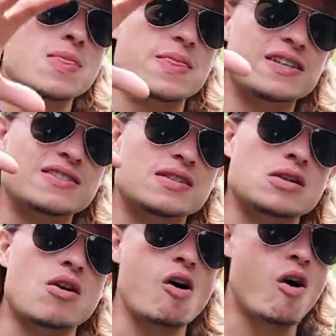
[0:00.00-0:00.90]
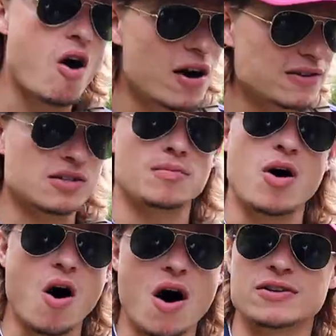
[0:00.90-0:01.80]
this is an awesome,
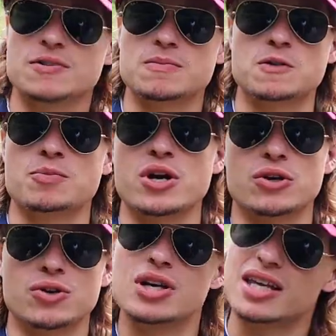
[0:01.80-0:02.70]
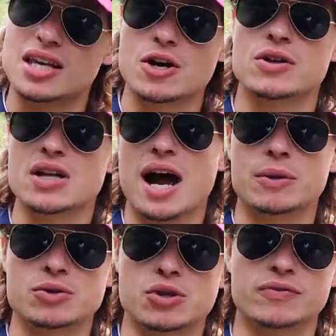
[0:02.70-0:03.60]
awesome spring creek here in the
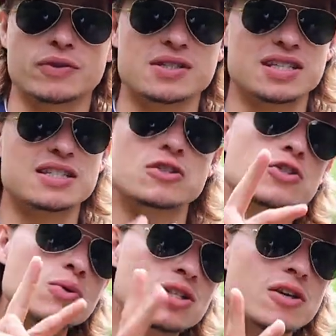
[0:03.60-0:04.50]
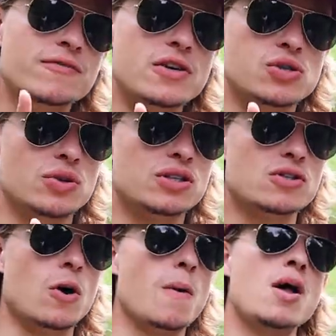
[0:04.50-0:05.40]
Iowa Driftless. And it's a two-tier fishery,
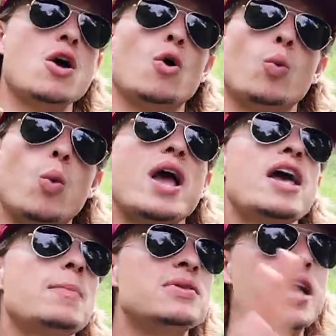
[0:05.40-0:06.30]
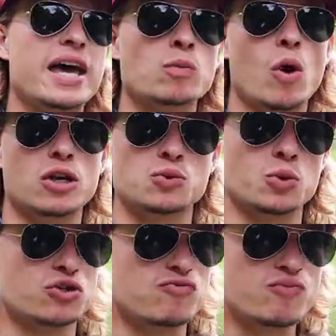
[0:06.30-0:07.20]
so way up in the headwaters
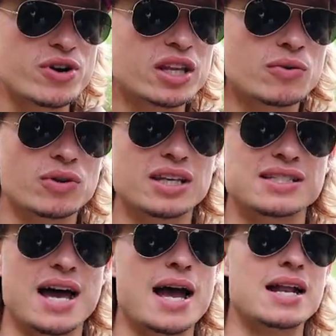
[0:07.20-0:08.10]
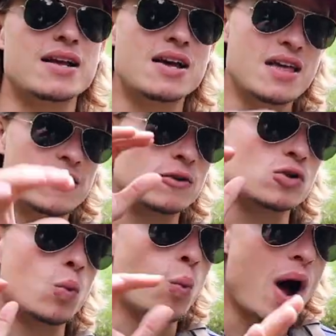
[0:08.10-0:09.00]
where it's really, really tight, there's
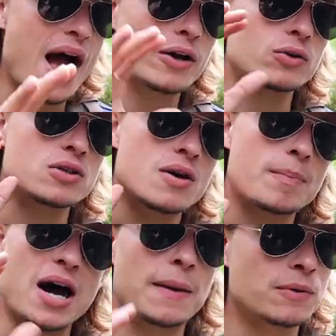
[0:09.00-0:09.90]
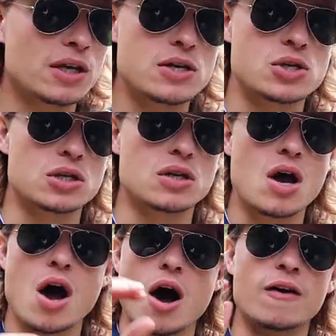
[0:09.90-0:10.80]
a wild population
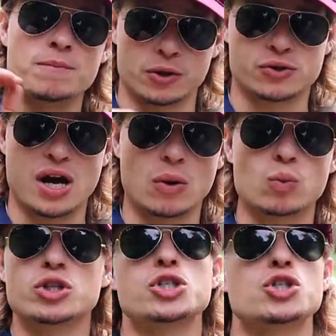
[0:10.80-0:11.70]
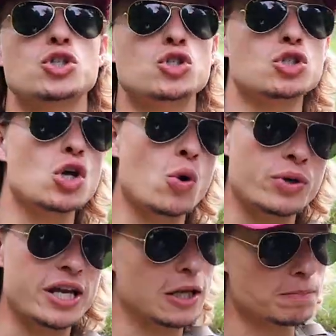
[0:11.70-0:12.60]
of brook trout, which is so
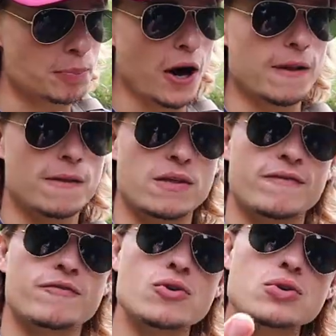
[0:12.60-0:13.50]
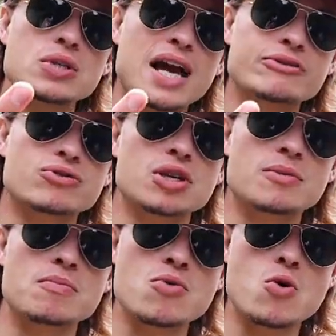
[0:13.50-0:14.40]
neat. But the further downstream
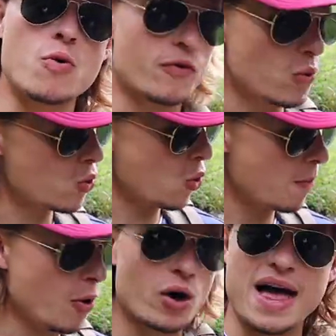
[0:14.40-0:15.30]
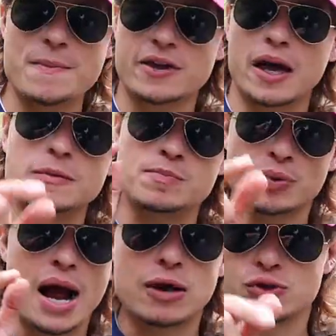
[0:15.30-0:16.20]
you move, oh boy, that becomes
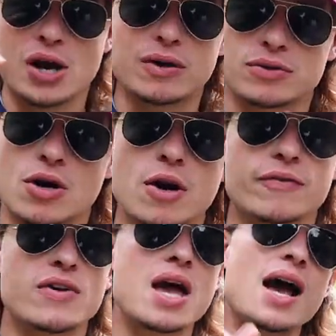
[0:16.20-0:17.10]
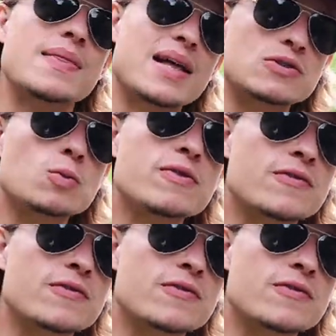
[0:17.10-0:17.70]
brown trout turf. And that's what we